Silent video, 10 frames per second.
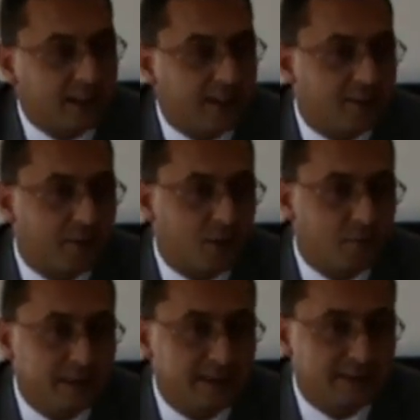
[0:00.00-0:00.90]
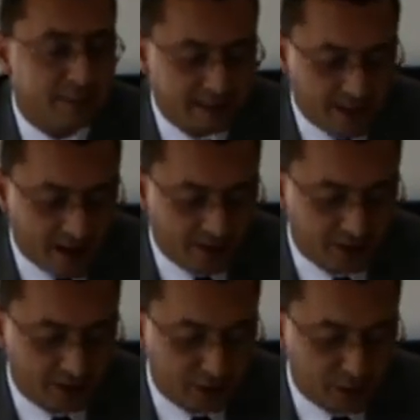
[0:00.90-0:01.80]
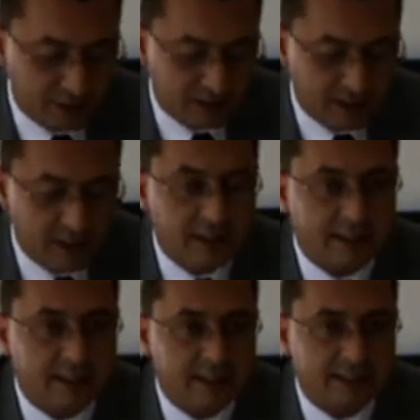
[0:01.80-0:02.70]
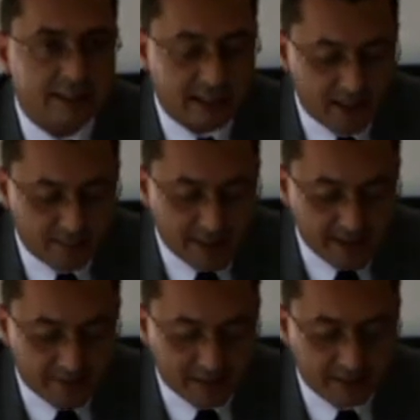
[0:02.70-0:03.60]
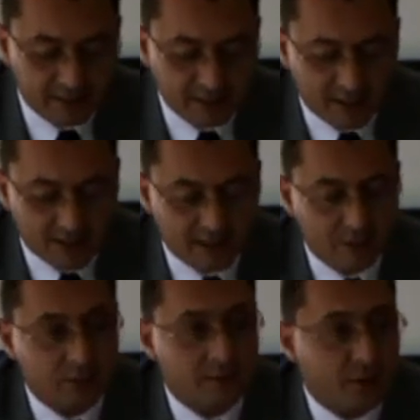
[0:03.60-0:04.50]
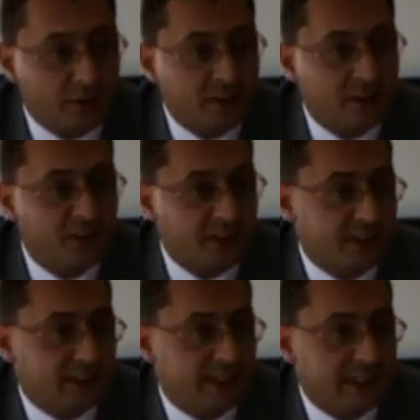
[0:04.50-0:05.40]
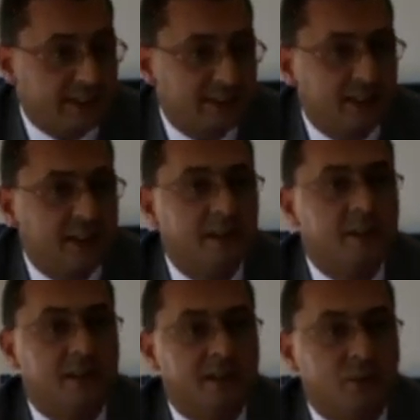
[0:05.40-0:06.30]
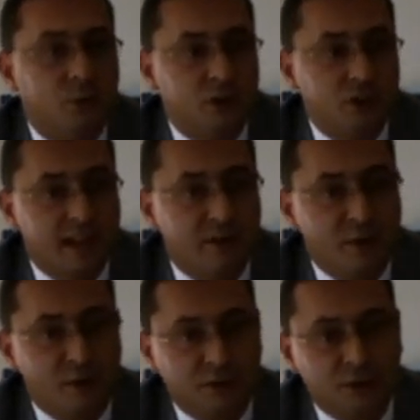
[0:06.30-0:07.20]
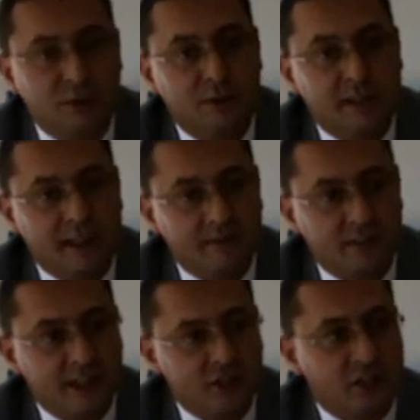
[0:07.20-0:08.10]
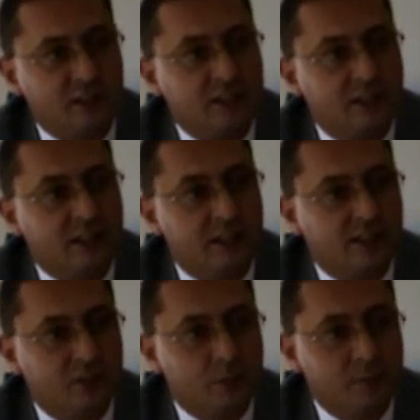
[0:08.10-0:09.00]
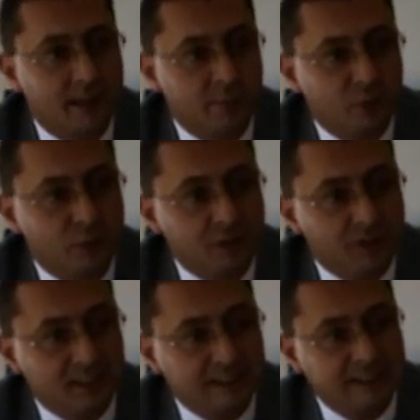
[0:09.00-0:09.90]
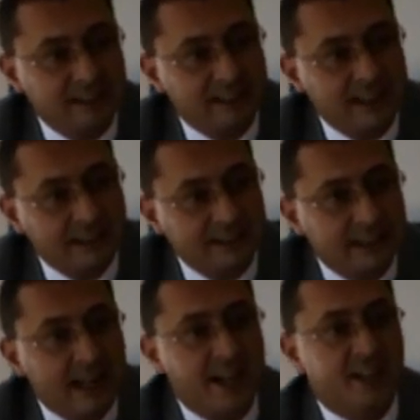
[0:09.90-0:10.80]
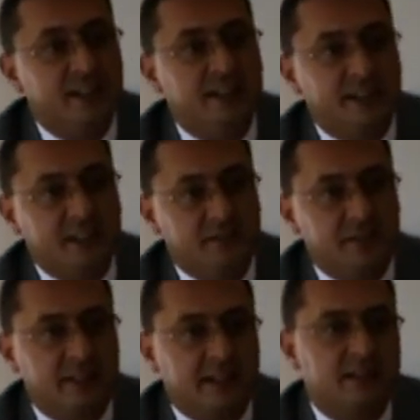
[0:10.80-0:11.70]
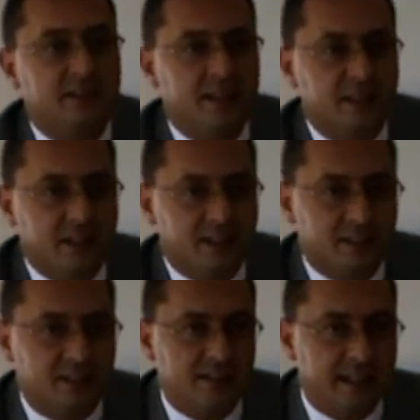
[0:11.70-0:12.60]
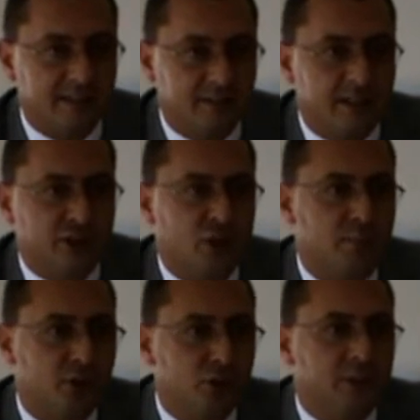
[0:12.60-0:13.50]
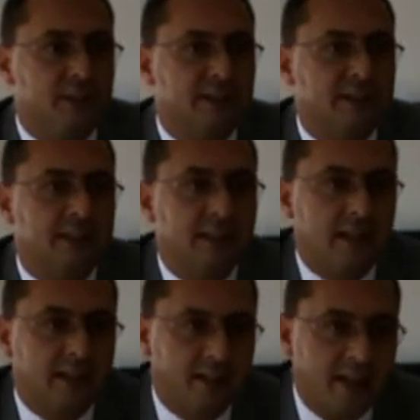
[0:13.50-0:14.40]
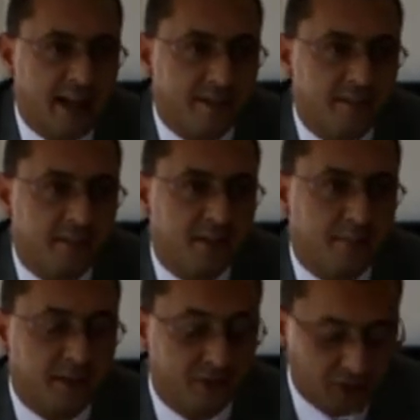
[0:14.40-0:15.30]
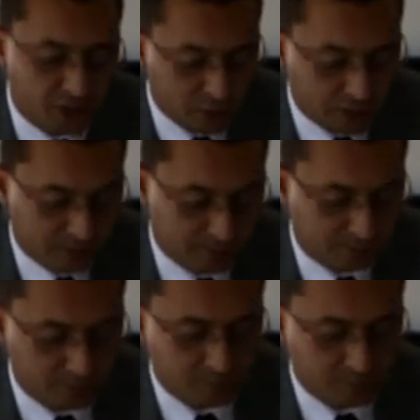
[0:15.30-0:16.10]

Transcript: uh, for businessmen are reduced is a clear benefit uh, to the foreign creditor states, uh, which now also have the leisure uh, to be able to increase uh, taxes higher, given that uh, tax evasion opportunities uh, have been reduced.